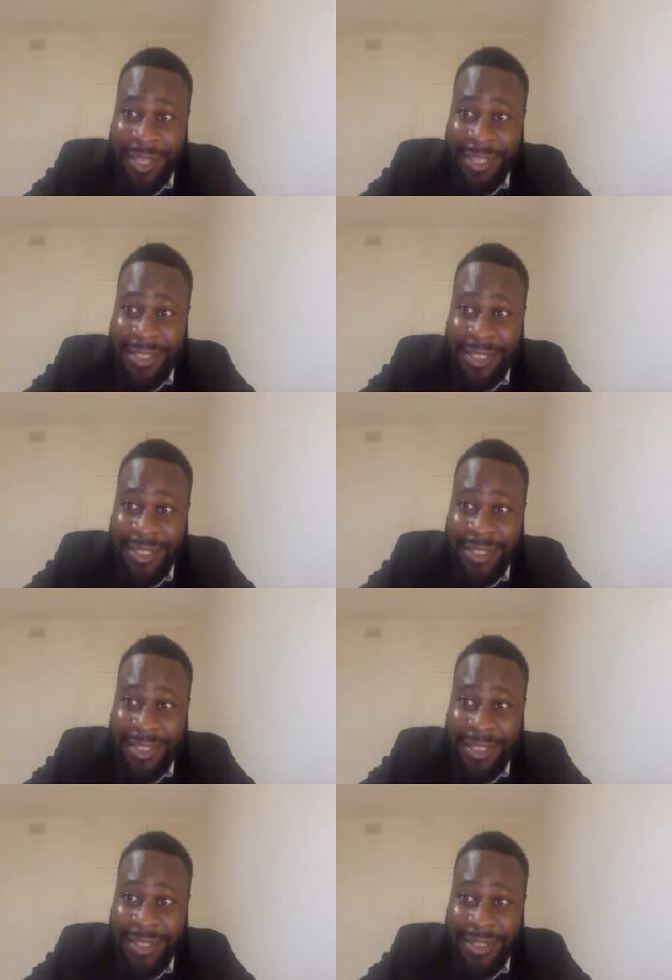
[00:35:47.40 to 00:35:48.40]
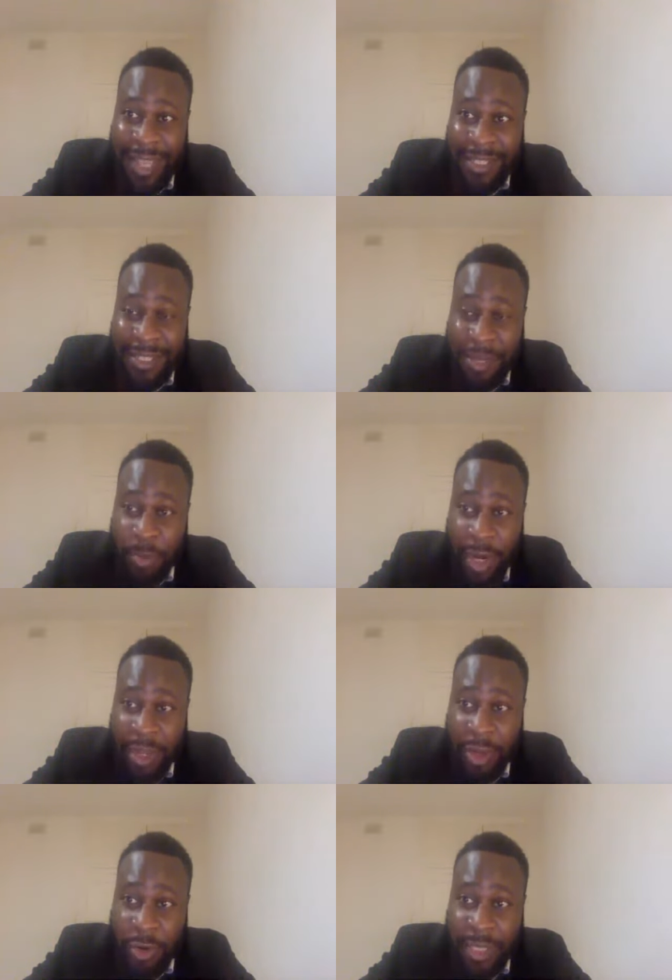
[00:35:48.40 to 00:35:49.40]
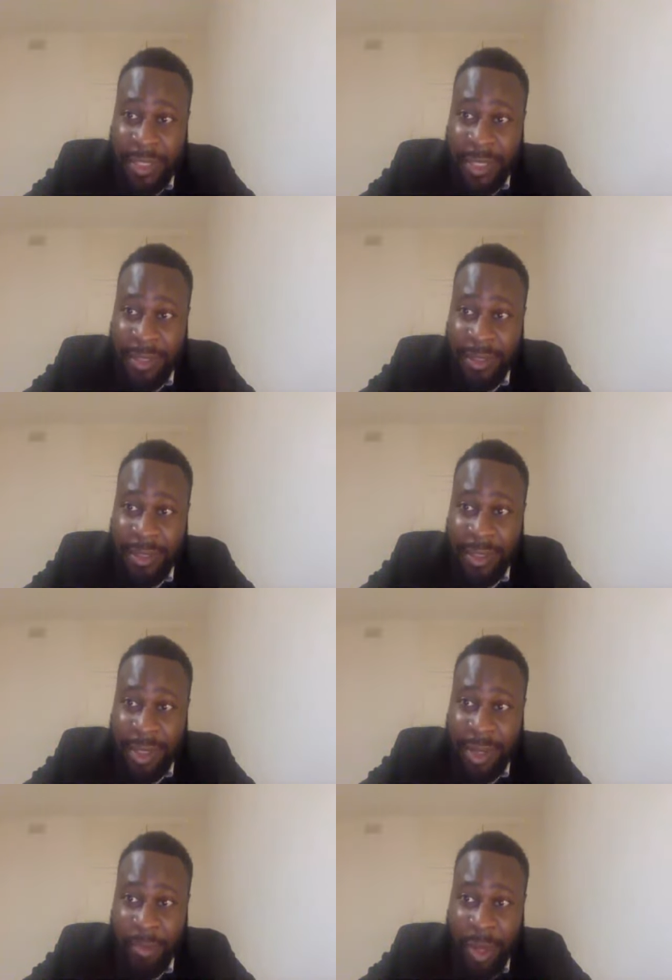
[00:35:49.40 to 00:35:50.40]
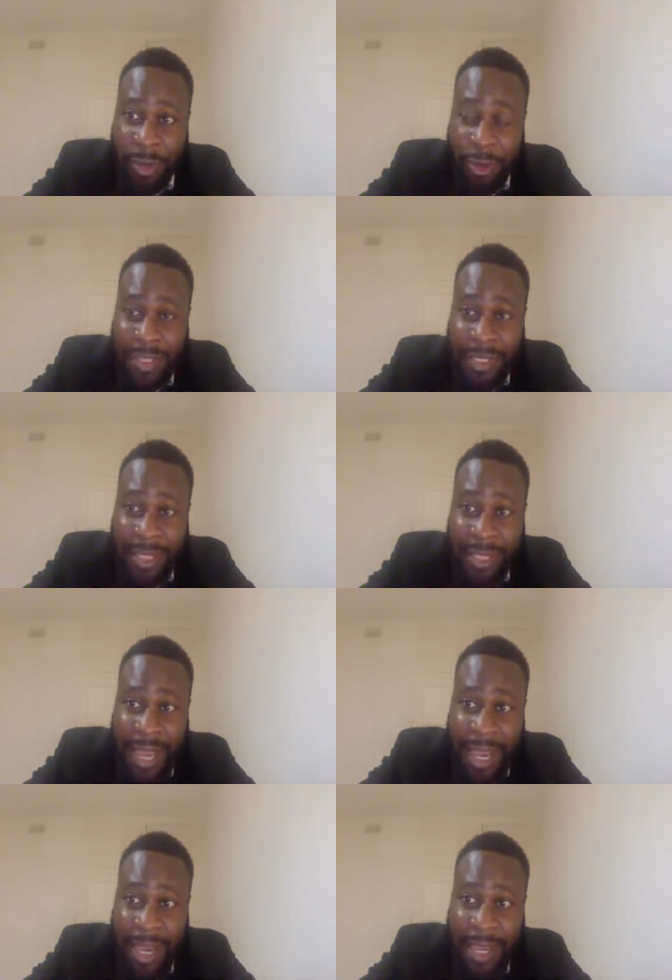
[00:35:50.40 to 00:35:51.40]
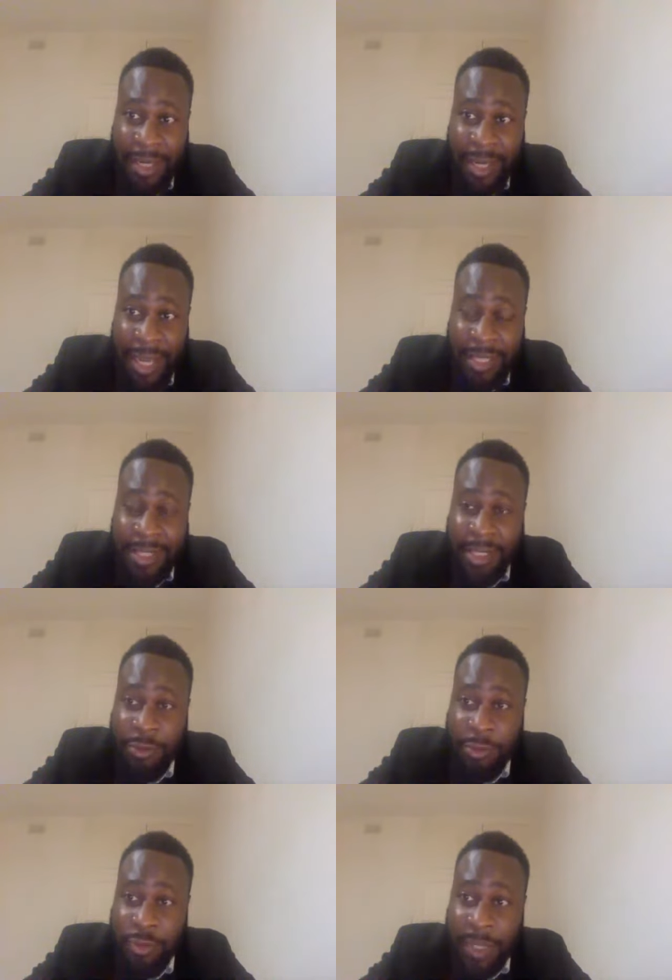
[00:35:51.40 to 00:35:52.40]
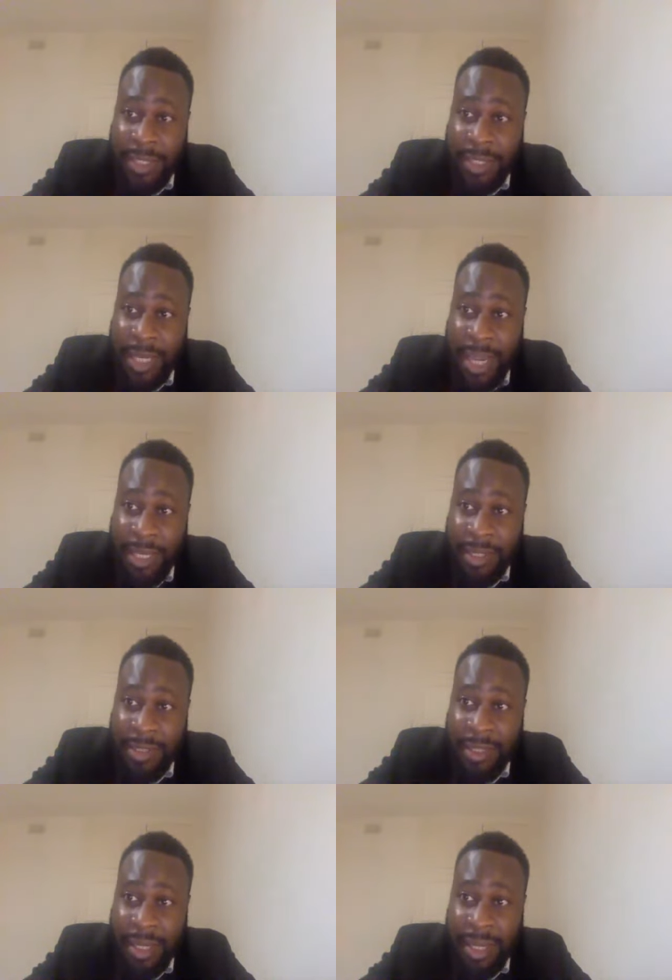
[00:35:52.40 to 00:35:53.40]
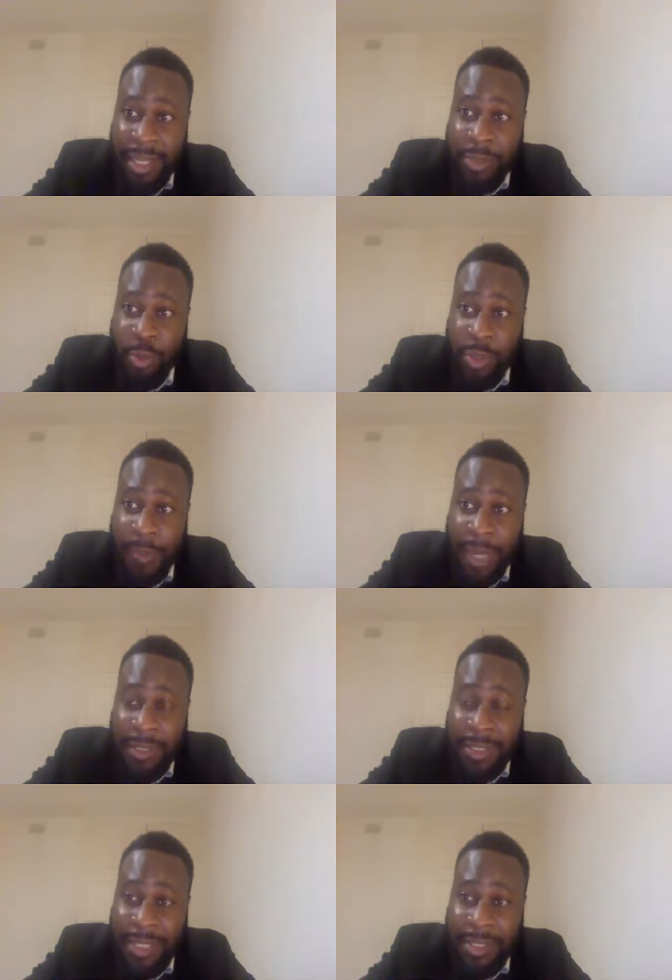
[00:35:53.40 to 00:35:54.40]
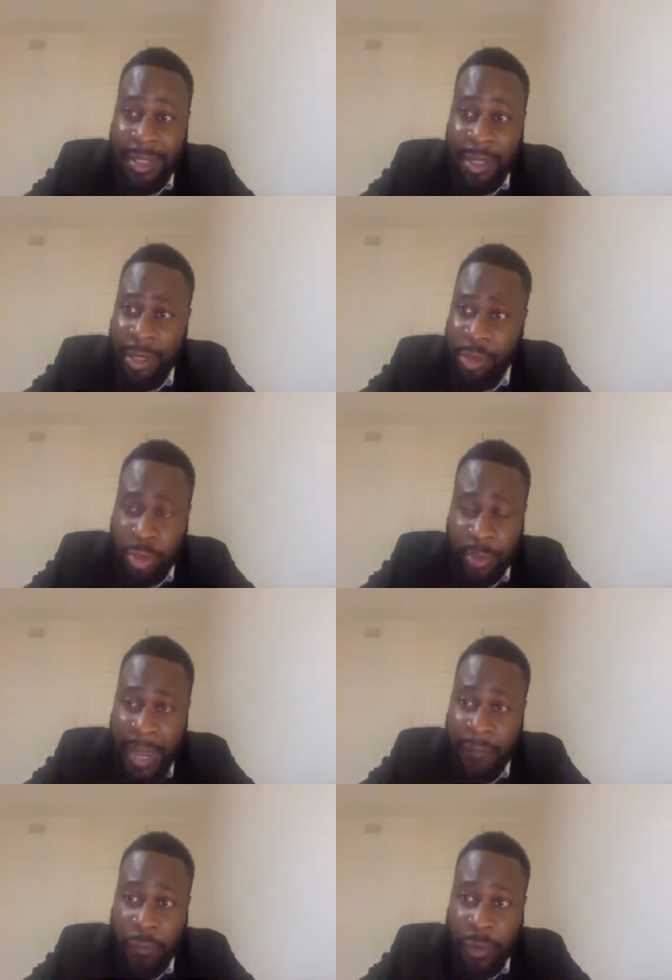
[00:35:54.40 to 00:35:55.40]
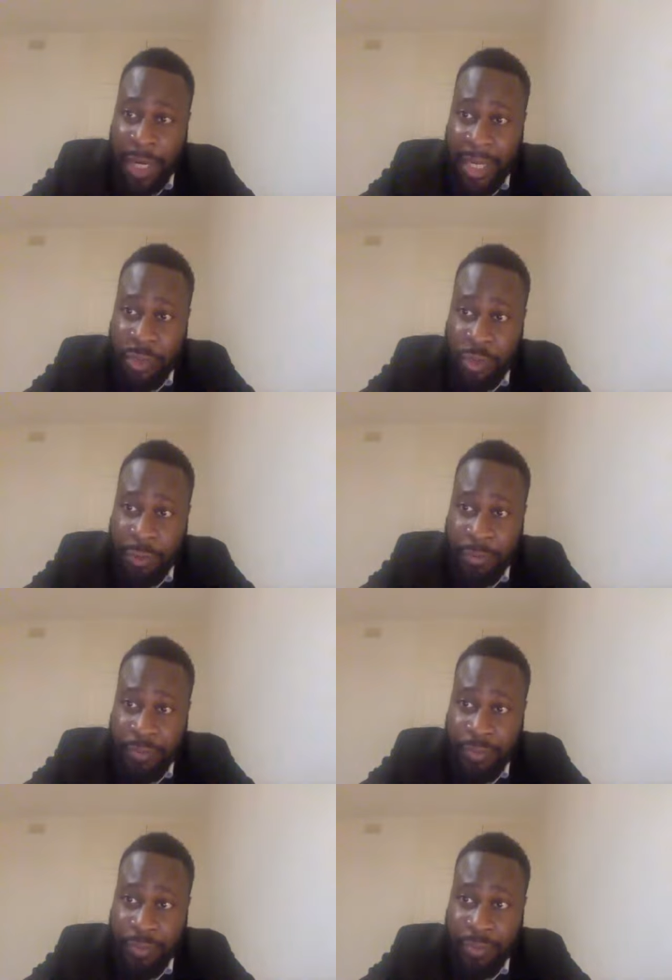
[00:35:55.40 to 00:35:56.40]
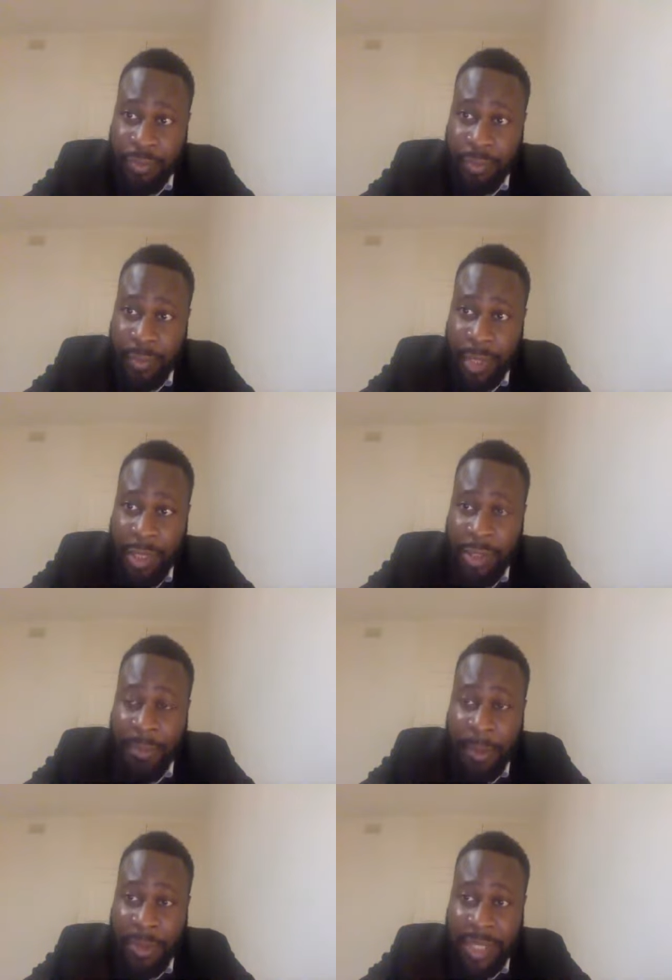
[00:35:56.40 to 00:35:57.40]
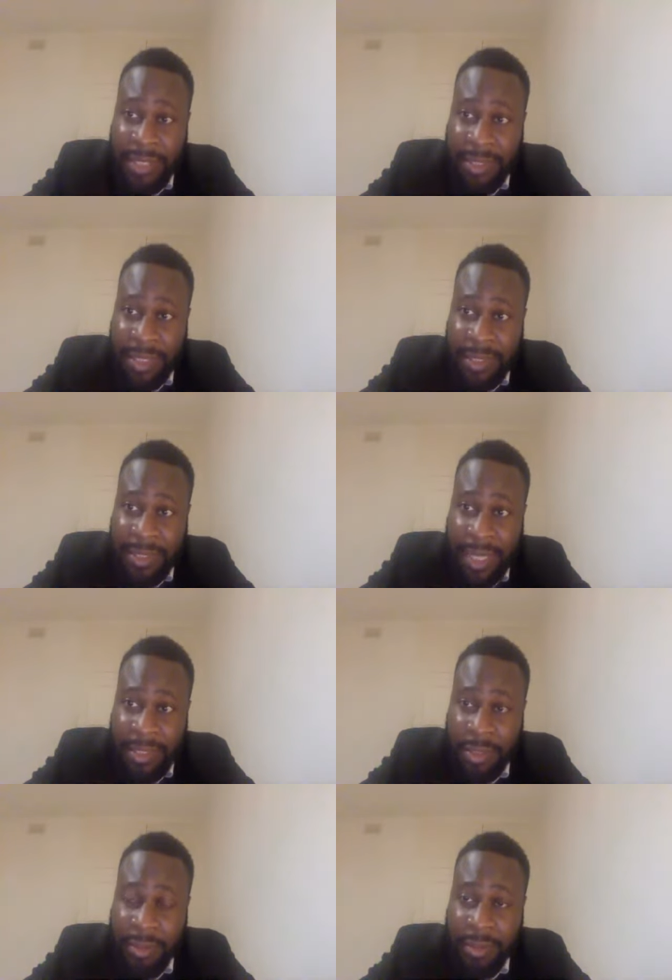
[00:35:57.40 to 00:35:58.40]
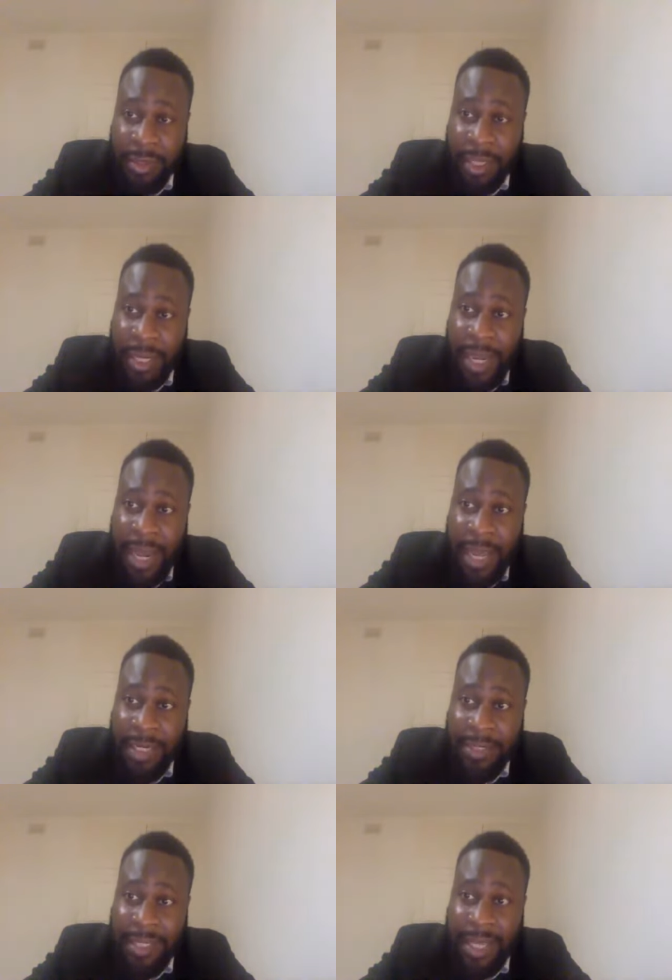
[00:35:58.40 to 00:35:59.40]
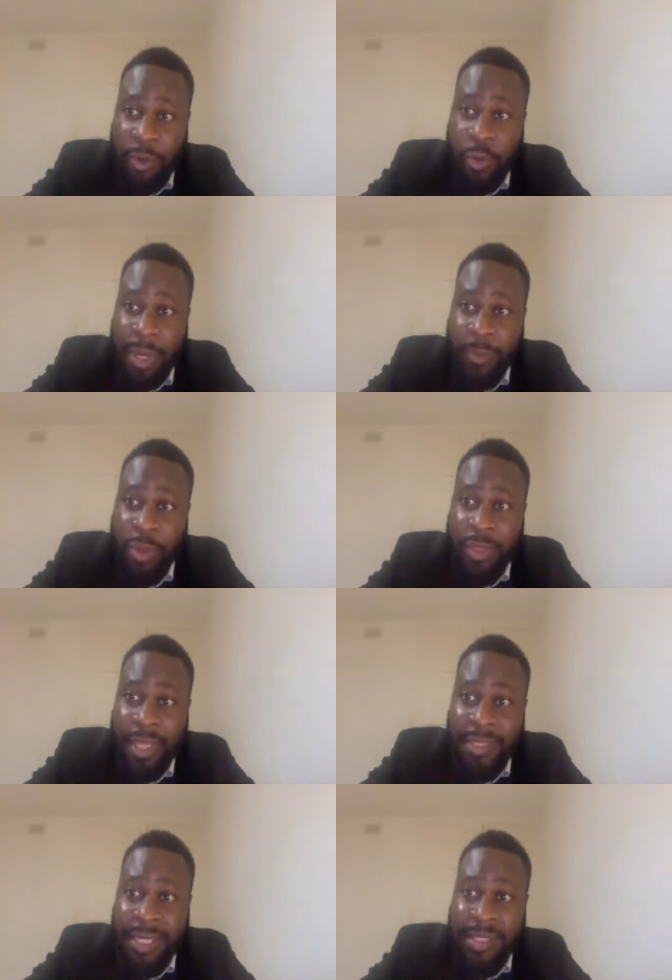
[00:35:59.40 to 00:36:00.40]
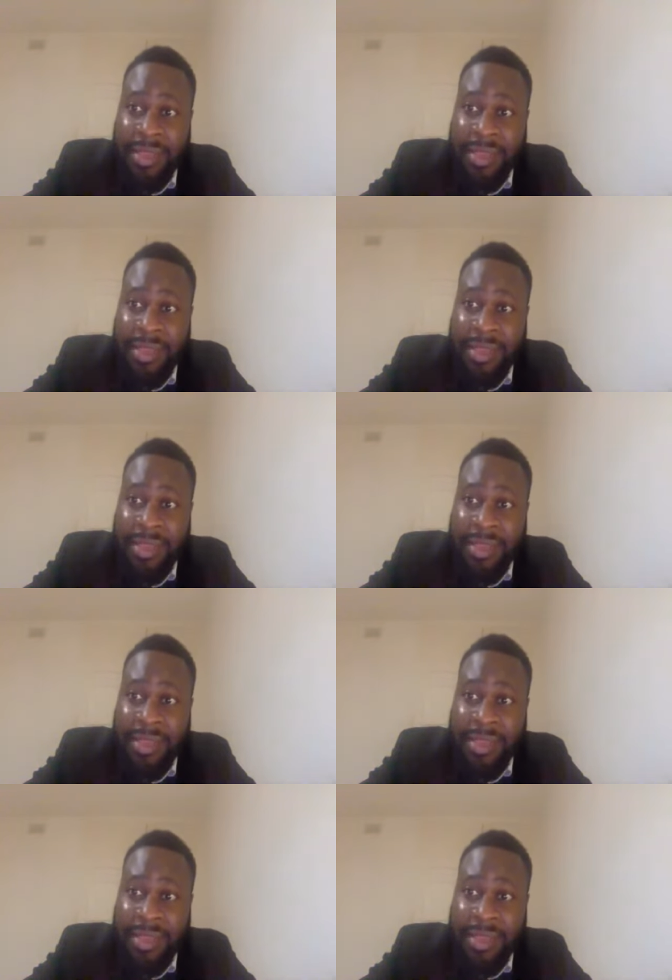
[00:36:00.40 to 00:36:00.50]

it's, it's, it, there is a demonic anointing, but notice in, in Ezekiel 28, it talks about Satan, uh, it talks about a fallen angel. Some people say it's, it's Satan, and it's, they call him. It says,